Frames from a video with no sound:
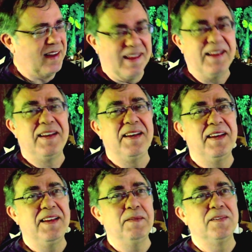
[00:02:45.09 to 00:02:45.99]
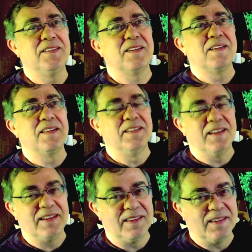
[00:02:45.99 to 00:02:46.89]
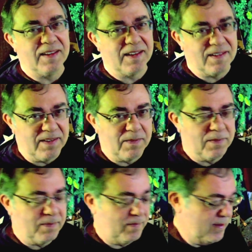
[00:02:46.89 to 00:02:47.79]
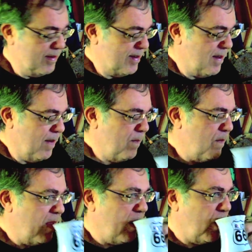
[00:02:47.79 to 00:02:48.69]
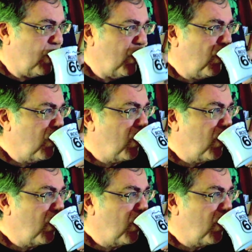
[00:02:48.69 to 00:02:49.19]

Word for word: And then it was all, and then, then, anyway.